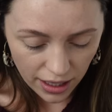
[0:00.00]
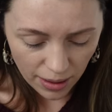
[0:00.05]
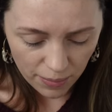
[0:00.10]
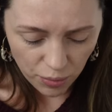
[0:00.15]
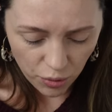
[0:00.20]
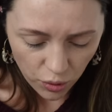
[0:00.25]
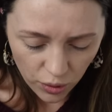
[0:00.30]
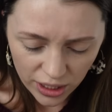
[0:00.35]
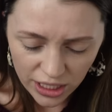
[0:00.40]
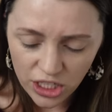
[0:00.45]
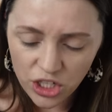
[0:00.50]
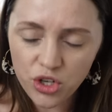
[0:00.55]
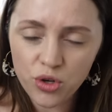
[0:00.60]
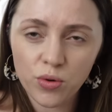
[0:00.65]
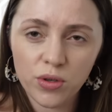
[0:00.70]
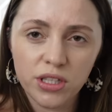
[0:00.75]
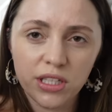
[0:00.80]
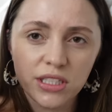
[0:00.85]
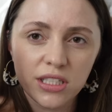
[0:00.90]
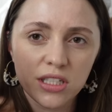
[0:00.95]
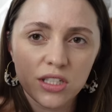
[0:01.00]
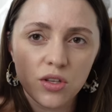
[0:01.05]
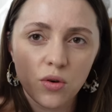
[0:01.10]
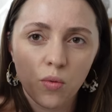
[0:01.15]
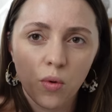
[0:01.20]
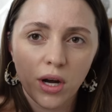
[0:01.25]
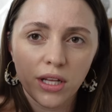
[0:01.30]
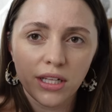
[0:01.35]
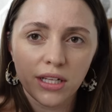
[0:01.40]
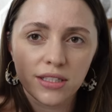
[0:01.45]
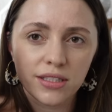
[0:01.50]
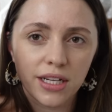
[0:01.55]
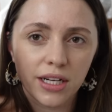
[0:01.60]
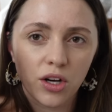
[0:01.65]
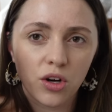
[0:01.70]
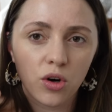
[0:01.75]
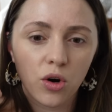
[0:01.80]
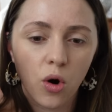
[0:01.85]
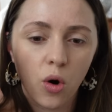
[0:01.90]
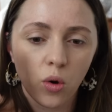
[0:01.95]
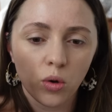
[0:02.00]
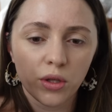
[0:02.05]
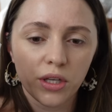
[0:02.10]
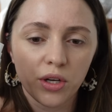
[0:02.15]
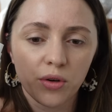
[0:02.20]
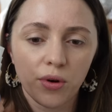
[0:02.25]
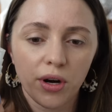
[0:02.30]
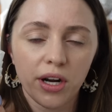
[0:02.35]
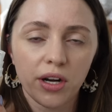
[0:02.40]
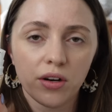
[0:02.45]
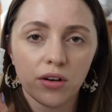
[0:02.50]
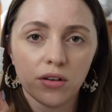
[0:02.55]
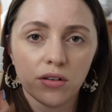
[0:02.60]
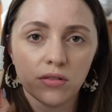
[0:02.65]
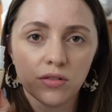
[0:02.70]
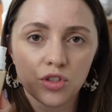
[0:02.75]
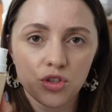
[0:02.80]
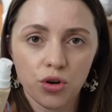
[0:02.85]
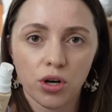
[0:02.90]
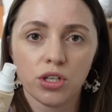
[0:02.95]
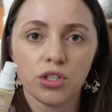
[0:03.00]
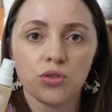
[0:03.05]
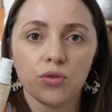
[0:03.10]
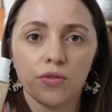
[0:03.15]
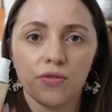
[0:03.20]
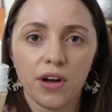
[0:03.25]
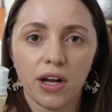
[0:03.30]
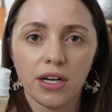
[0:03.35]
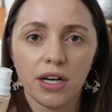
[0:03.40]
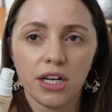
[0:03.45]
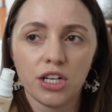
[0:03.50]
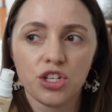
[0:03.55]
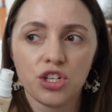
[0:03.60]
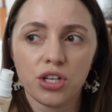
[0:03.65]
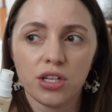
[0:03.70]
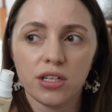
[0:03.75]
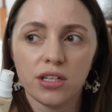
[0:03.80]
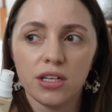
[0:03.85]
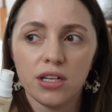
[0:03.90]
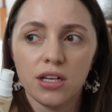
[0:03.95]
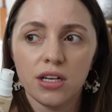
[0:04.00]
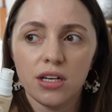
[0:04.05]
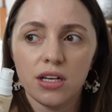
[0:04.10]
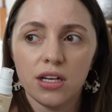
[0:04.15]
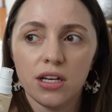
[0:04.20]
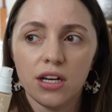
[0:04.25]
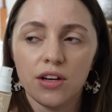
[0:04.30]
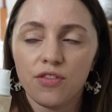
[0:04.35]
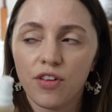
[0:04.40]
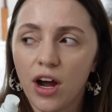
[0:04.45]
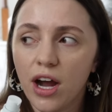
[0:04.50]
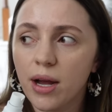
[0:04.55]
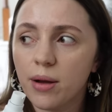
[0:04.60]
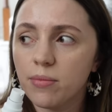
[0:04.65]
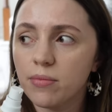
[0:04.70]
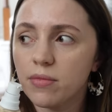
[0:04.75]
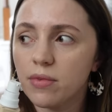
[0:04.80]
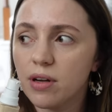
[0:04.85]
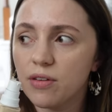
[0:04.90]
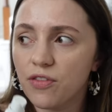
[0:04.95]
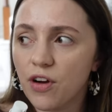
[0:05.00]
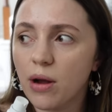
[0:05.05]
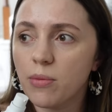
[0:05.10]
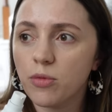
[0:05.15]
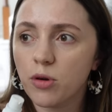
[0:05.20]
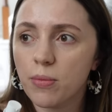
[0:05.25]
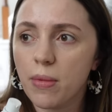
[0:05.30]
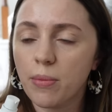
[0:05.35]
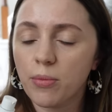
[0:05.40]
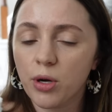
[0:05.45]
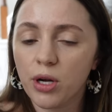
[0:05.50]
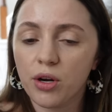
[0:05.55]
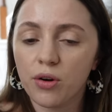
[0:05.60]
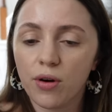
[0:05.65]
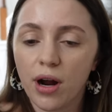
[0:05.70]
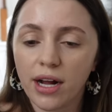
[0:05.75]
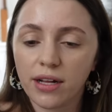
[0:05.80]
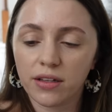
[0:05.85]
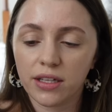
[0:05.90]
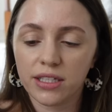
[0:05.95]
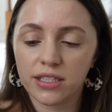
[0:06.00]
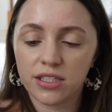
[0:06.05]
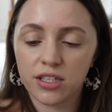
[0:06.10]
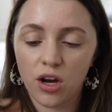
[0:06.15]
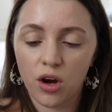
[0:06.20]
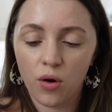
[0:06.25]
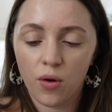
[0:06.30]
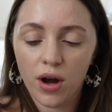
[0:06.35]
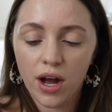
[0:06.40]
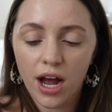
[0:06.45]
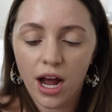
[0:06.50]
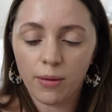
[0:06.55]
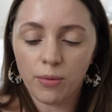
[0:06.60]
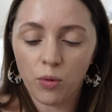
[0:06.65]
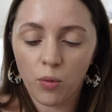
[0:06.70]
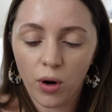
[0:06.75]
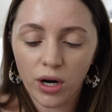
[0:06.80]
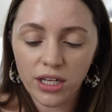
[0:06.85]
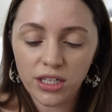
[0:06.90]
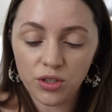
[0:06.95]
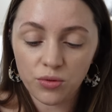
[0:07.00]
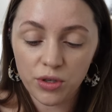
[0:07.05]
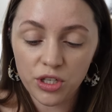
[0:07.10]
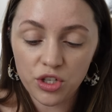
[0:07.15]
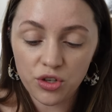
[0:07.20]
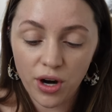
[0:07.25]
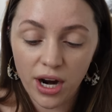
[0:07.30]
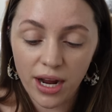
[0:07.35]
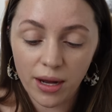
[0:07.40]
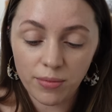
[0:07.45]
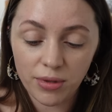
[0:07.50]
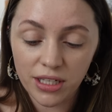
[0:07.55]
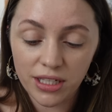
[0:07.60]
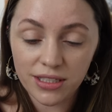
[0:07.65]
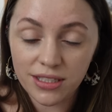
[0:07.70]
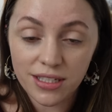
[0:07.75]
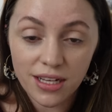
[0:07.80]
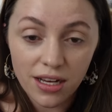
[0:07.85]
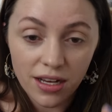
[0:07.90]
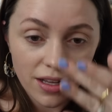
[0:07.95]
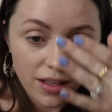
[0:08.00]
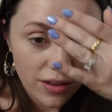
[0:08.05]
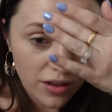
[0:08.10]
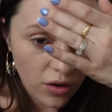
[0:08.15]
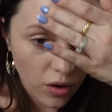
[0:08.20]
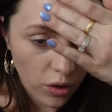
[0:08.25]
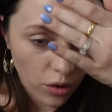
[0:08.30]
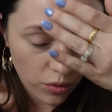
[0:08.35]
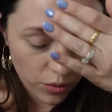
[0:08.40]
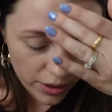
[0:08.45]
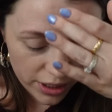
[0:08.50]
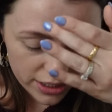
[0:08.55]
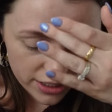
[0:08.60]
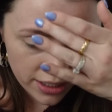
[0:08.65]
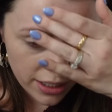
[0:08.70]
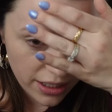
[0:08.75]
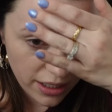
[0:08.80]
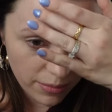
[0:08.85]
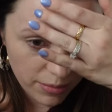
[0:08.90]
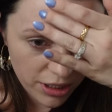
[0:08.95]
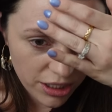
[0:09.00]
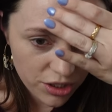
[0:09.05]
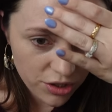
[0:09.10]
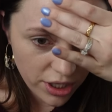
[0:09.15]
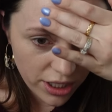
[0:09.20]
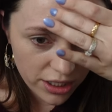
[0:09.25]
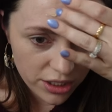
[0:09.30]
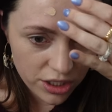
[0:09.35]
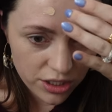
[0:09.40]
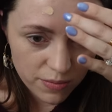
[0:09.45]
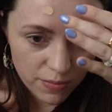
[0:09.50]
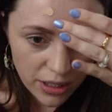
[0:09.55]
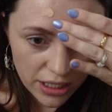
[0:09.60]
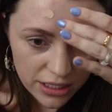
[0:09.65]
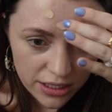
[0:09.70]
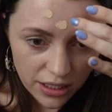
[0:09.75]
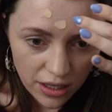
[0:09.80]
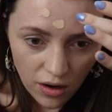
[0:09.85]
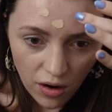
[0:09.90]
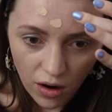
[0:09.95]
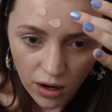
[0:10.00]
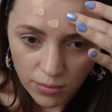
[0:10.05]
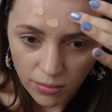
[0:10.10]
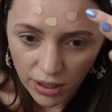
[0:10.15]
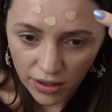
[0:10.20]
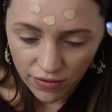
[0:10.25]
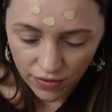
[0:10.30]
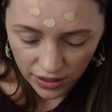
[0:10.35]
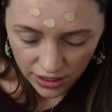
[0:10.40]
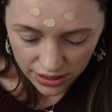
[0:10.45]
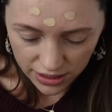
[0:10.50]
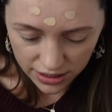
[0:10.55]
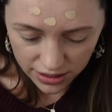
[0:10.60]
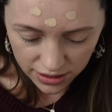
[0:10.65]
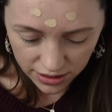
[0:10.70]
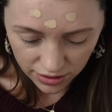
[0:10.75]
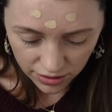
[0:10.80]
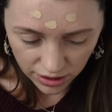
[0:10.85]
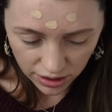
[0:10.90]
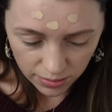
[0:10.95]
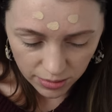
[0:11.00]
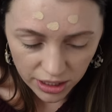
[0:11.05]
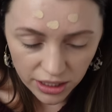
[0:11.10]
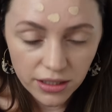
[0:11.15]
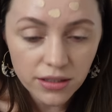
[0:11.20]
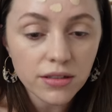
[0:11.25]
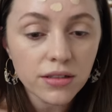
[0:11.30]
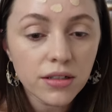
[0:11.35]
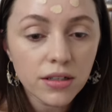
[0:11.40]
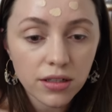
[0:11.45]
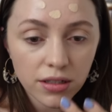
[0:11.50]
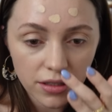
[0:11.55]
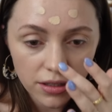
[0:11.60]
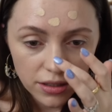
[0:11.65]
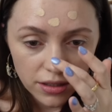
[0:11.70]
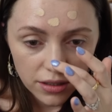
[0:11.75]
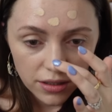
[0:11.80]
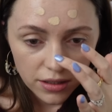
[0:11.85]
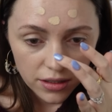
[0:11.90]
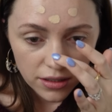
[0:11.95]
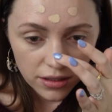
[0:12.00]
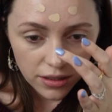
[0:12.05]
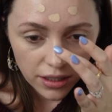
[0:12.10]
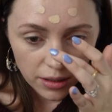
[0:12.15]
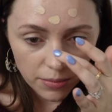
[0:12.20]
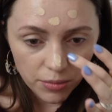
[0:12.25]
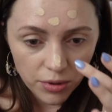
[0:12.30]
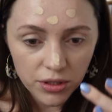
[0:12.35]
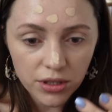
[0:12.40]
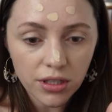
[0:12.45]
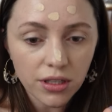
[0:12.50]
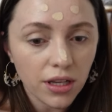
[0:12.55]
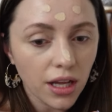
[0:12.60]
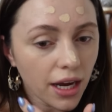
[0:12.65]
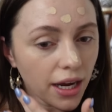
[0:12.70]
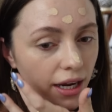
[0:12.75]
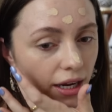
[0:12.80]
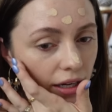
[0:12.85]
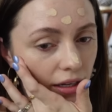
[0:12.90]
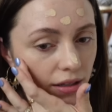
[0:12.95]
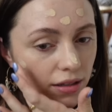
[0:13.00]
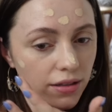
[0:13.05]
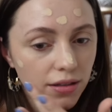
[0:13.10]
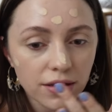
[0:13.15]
I'm pretty sure this is the one that's like her holy grail drugstore foundation, if I'm if I'm remembering correctly. So I've been wanting to retry it because the whole reason, I'm gonna try to just mix it on my face. You know what I mean? Like put the light.